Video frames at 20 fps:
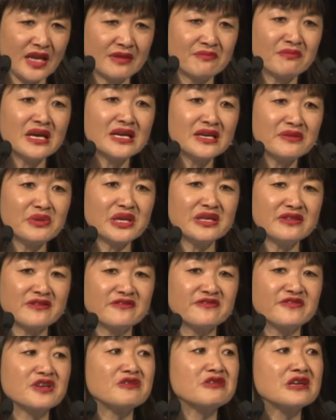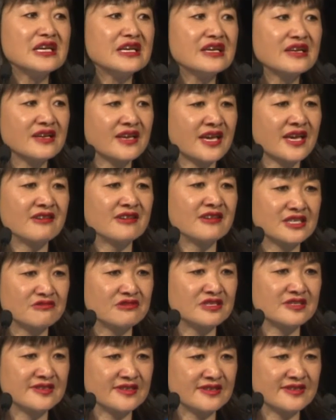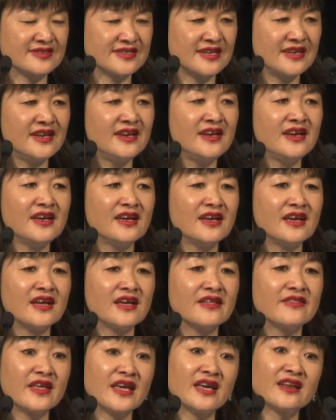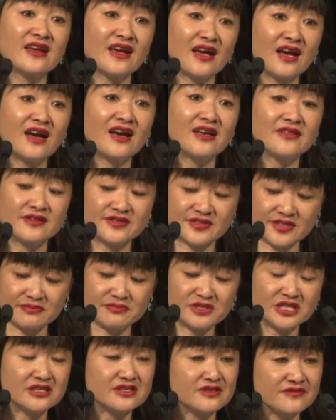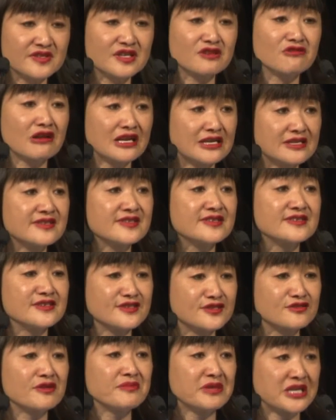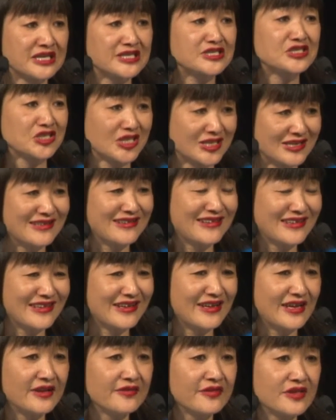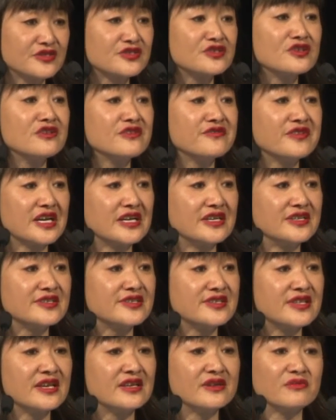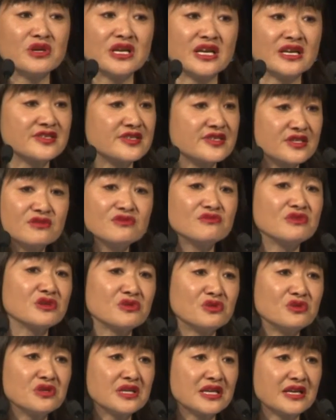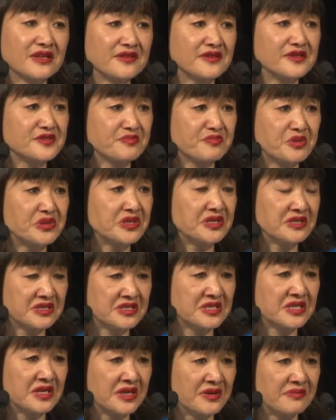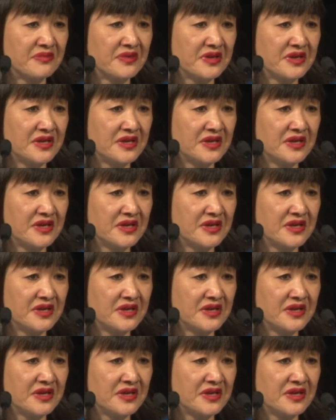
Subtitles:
may be the very characteristics that are the subject of the greatest discrimination in the surveys that we are still recording at this point in time.